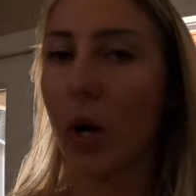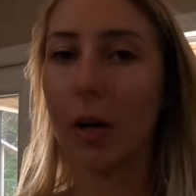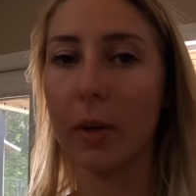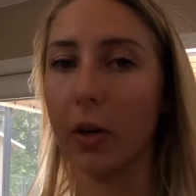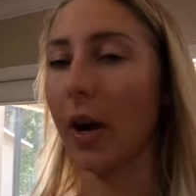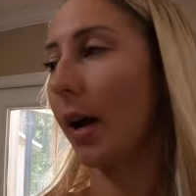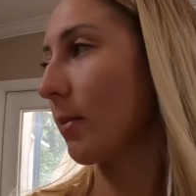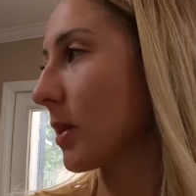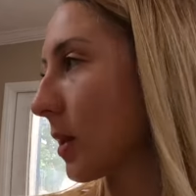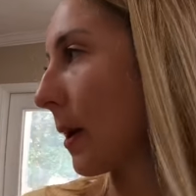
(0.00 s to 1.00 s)
hermit
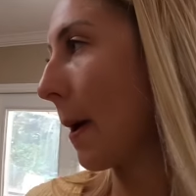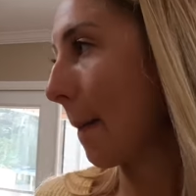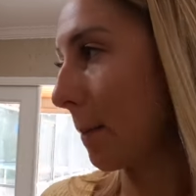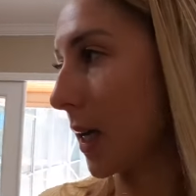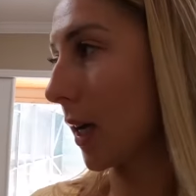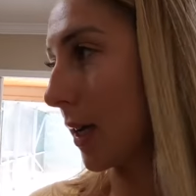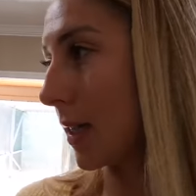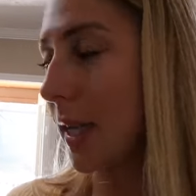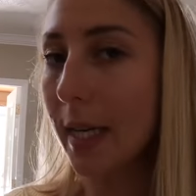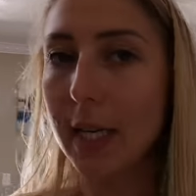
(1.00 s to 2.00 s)
crabs,
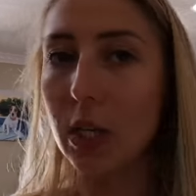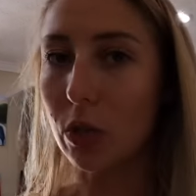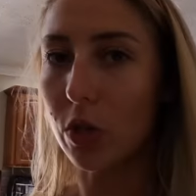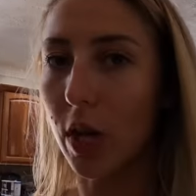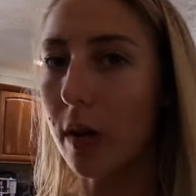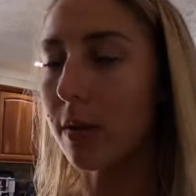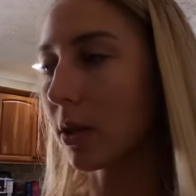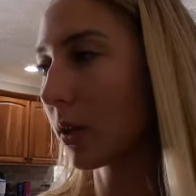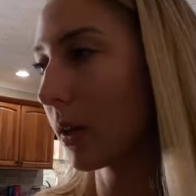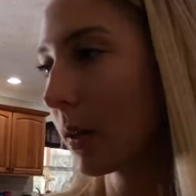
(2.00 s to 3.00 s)
because they need new
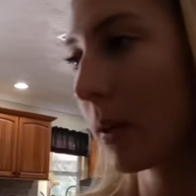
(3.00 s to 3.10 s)
shells.